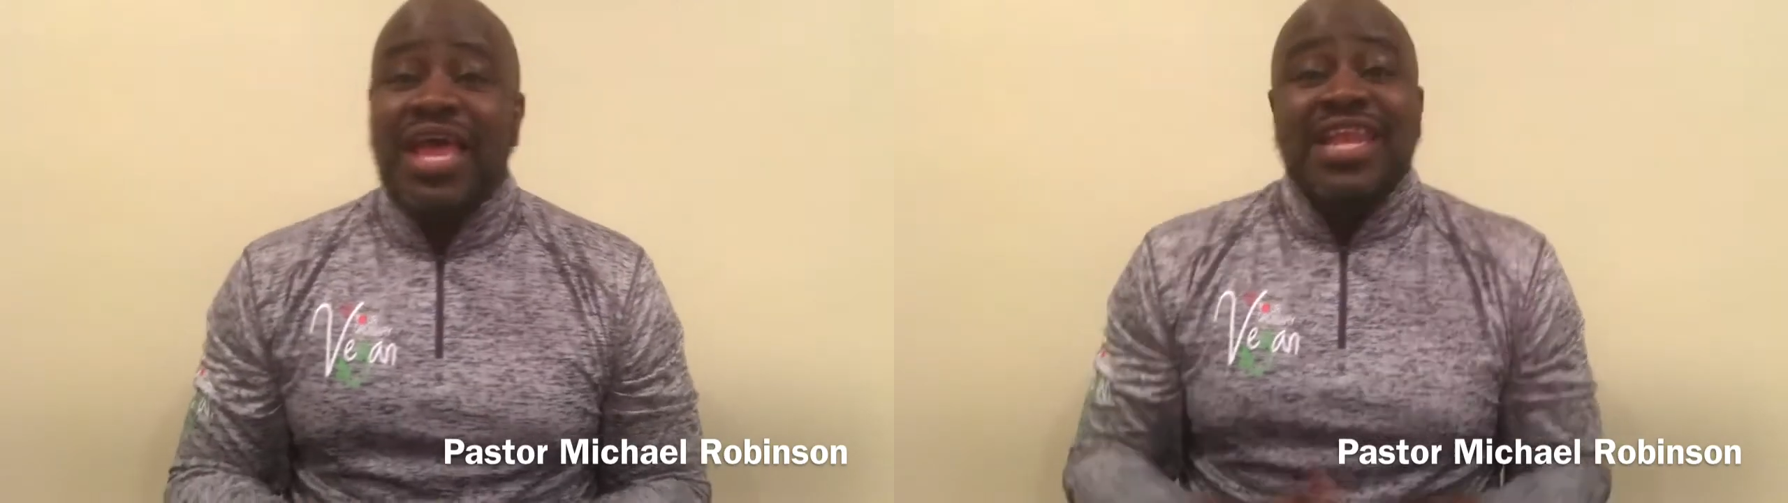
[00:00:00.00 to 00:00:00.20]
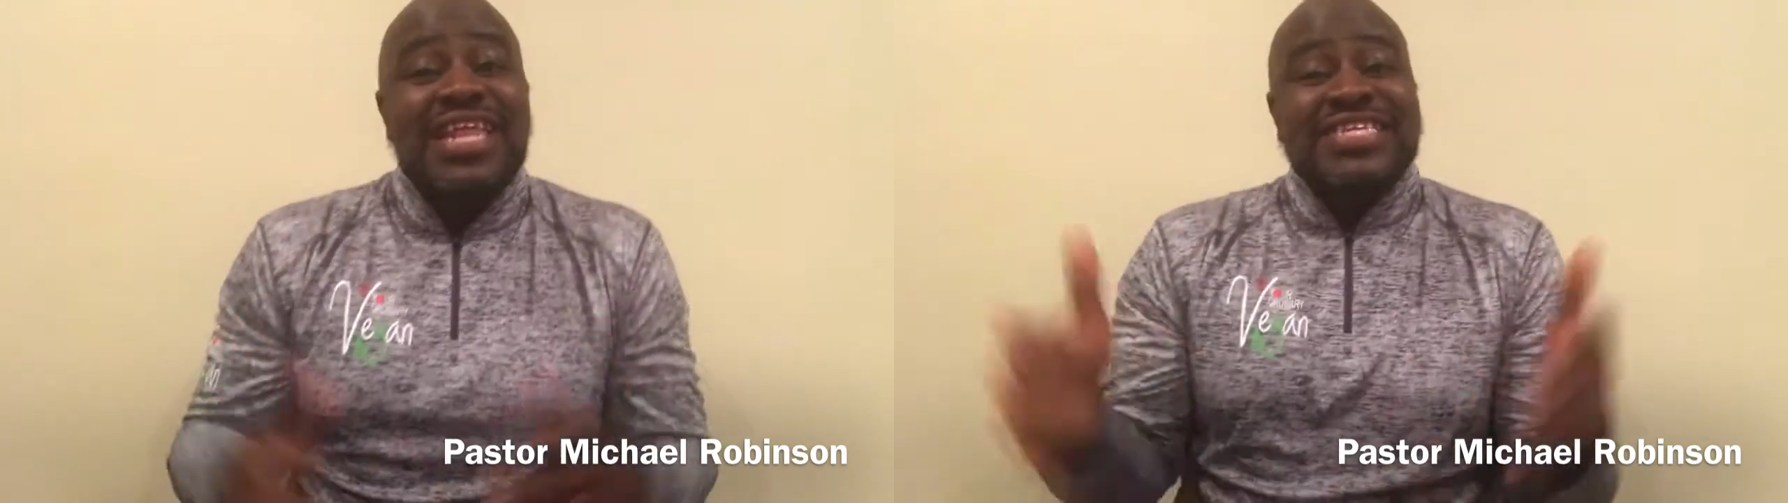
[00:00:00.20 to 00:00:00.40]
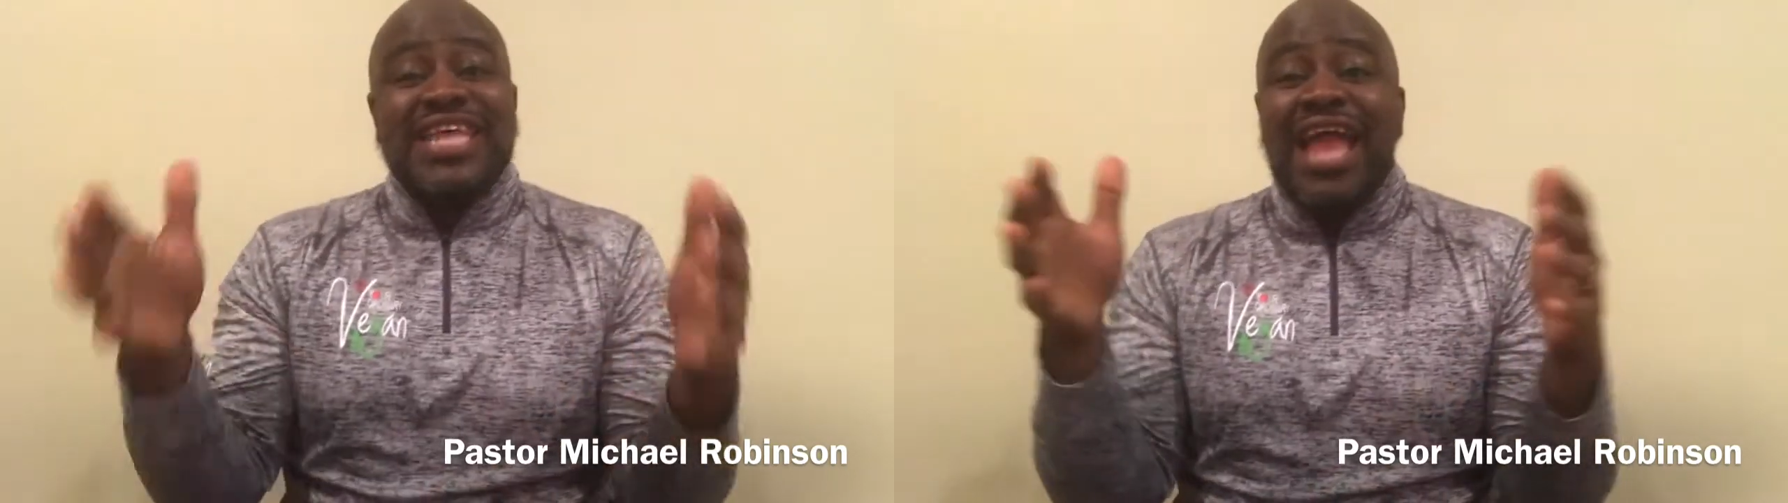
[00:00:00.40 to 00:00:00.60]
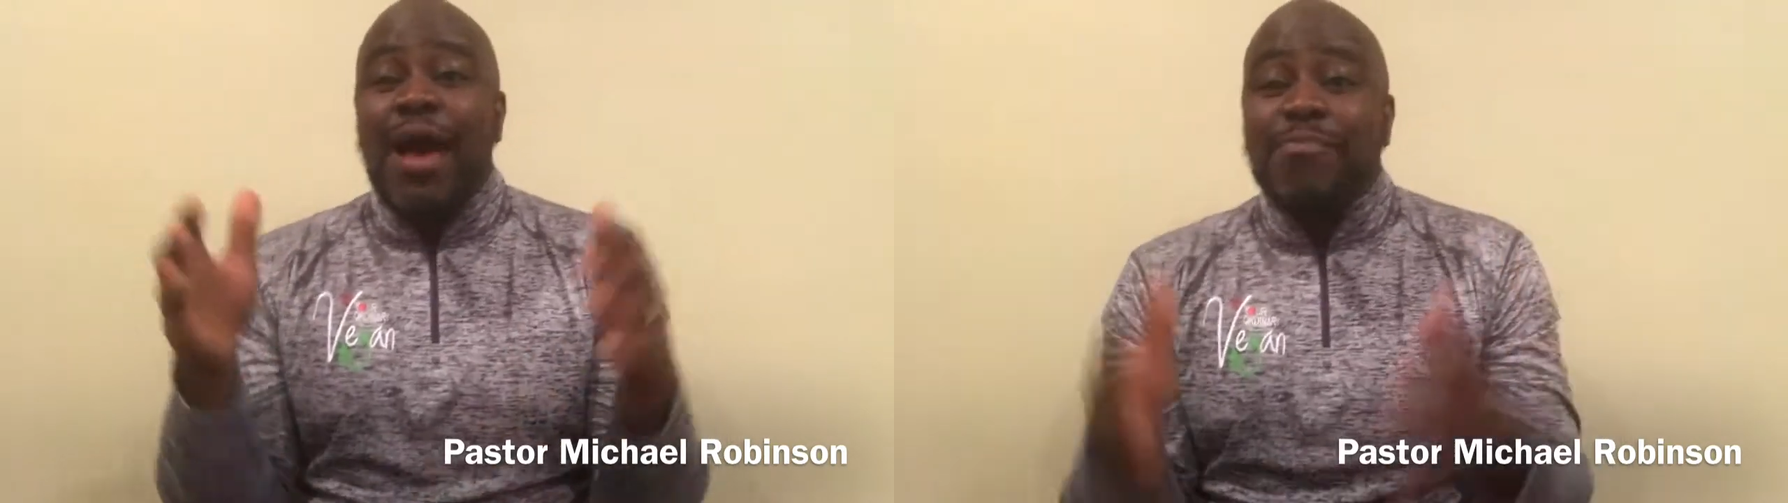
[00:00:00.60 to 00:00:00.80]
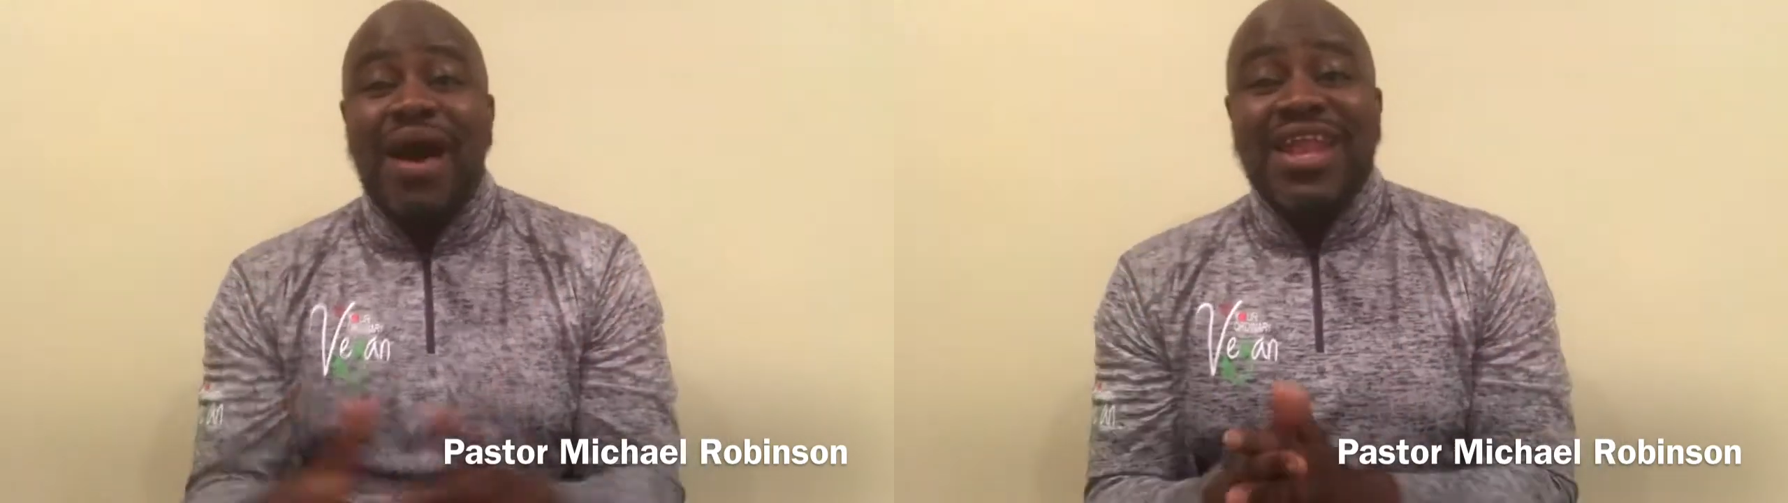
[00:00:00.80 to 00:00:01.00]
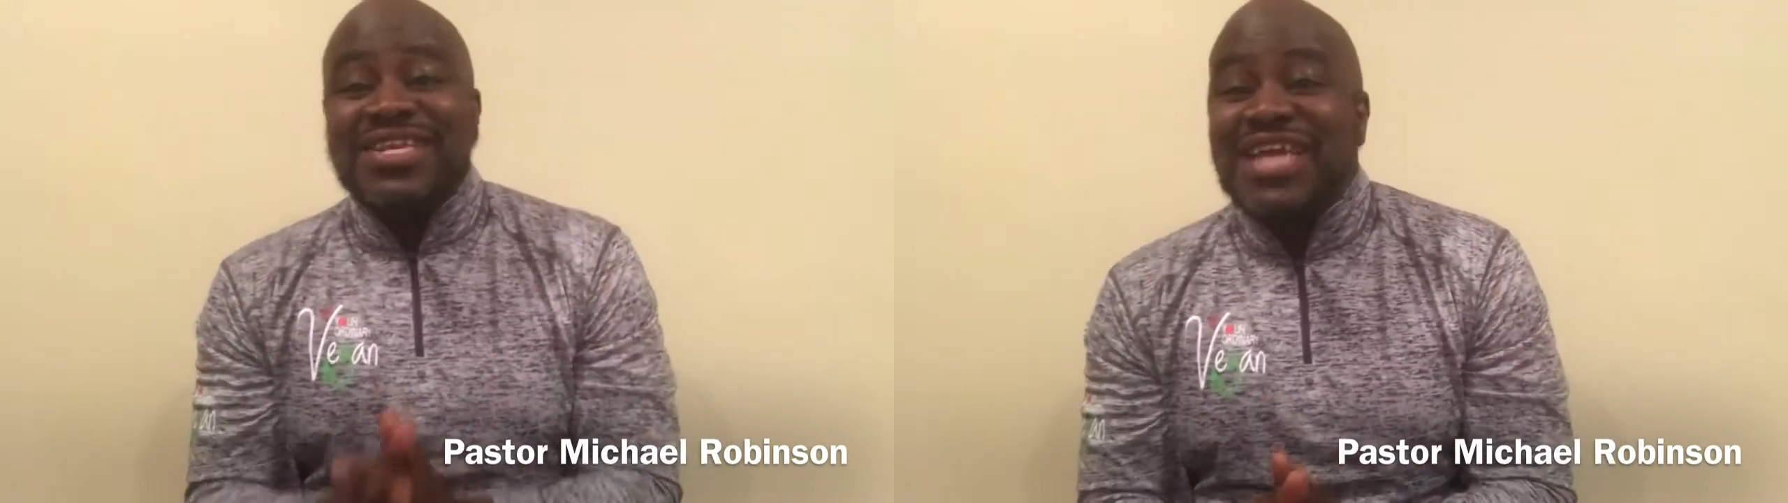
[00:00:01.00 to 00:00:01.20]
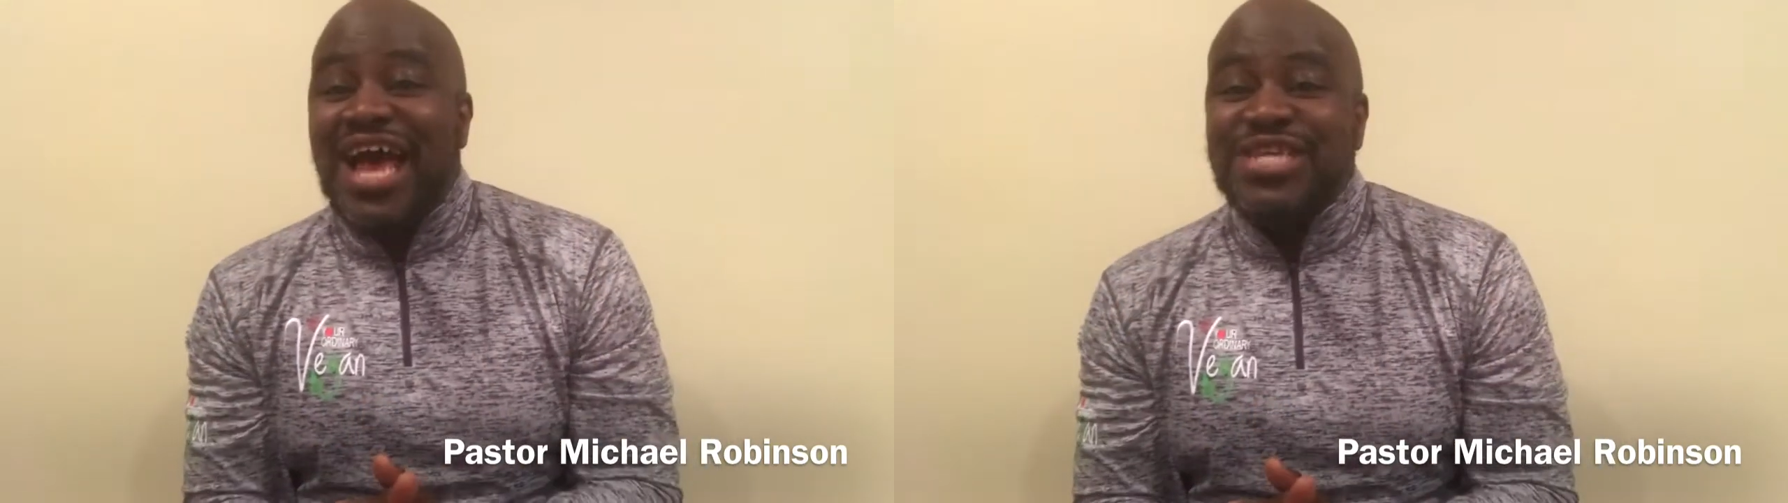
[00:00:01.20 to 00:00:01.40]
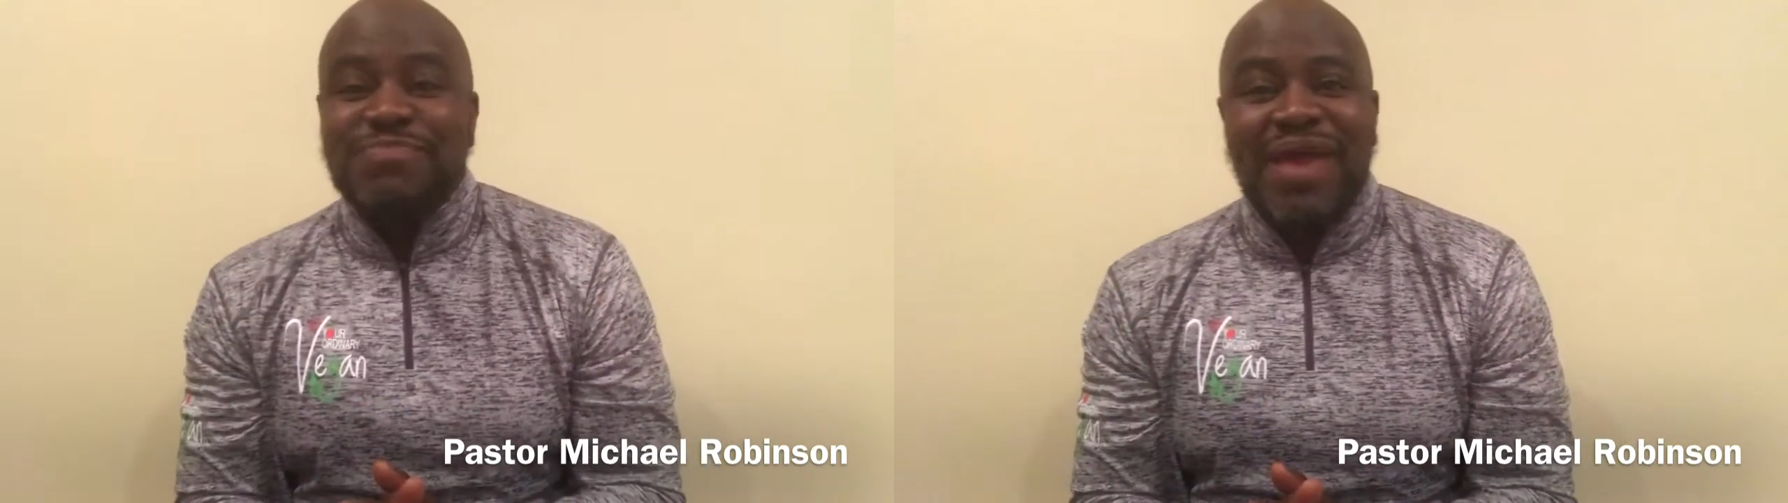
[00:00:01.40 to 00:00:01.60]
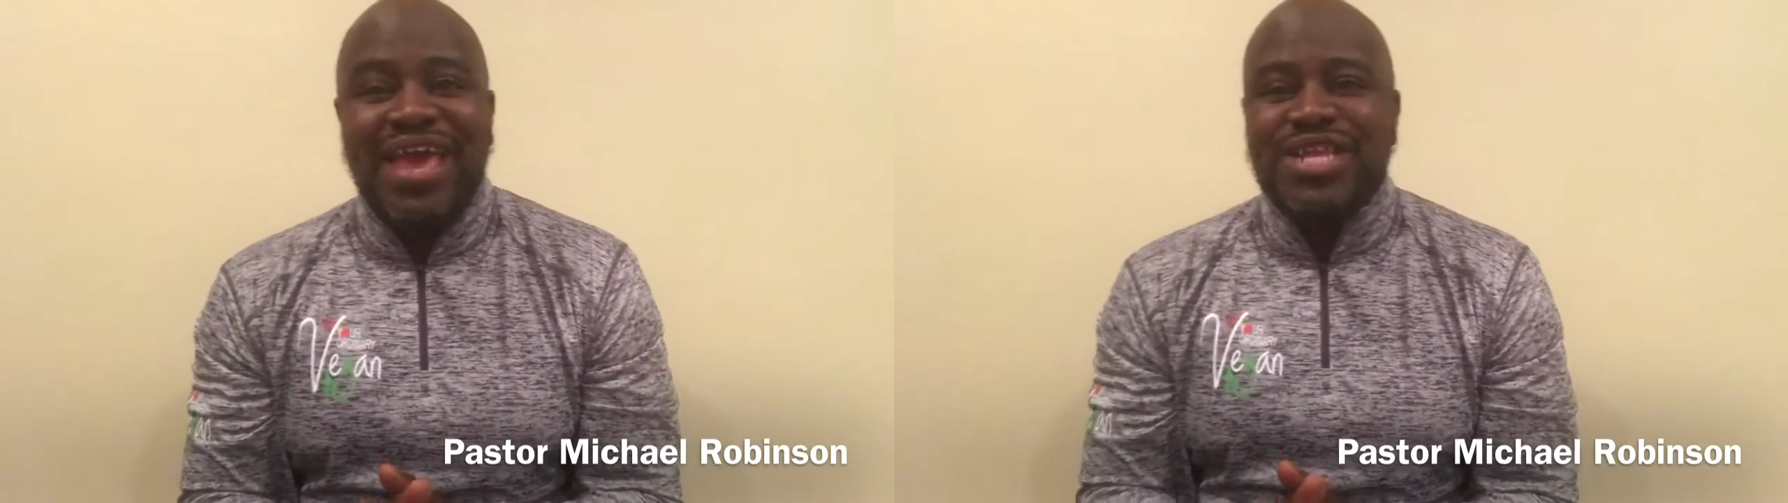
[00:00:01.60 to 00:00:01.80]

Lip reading: Listen, I apologize, man.